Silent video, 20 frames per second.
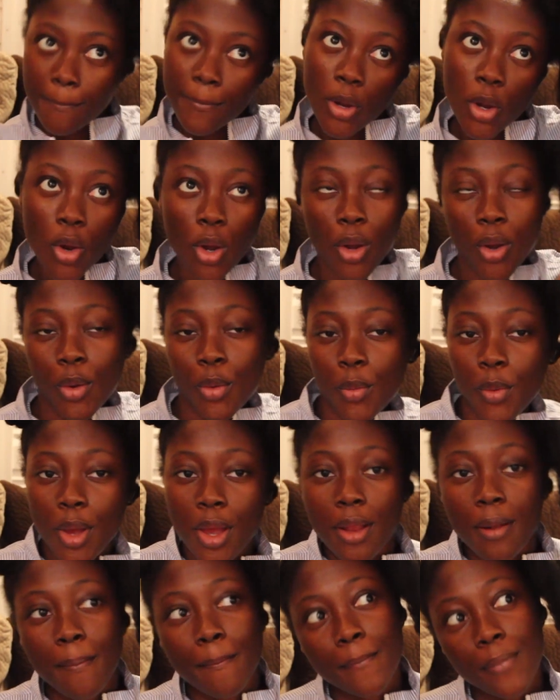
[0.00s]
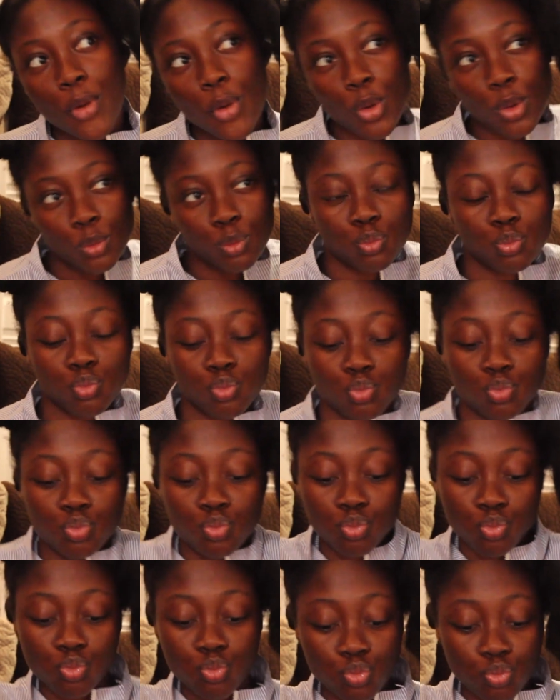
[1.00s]
be done with everything.
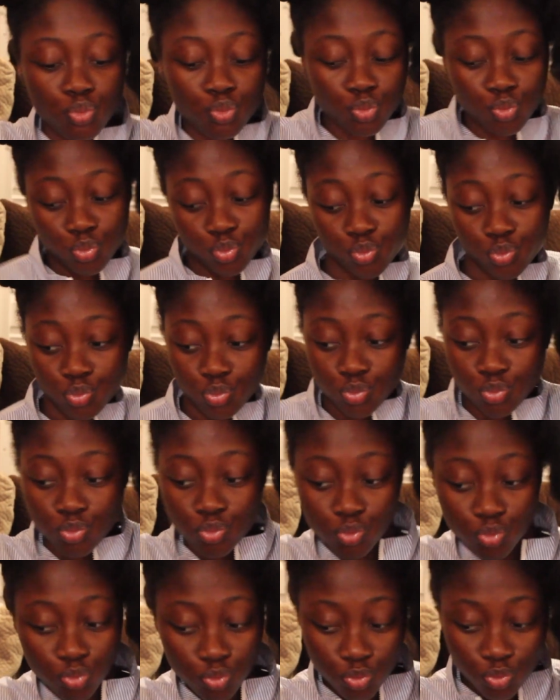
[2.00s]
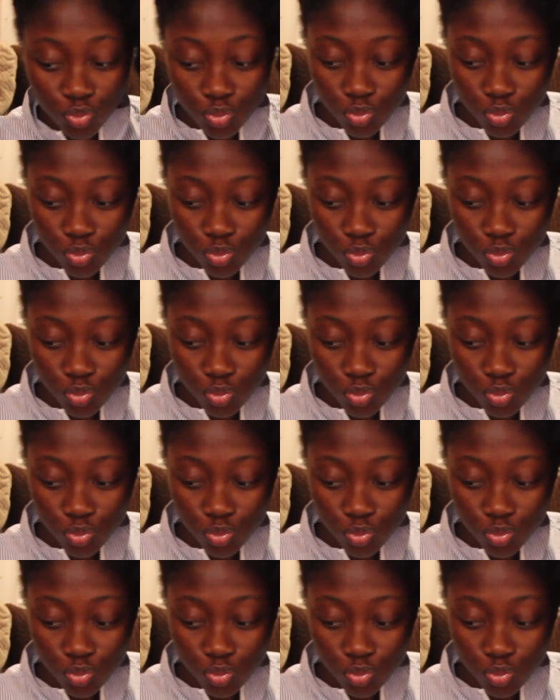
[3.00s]
So I'm doing my little dance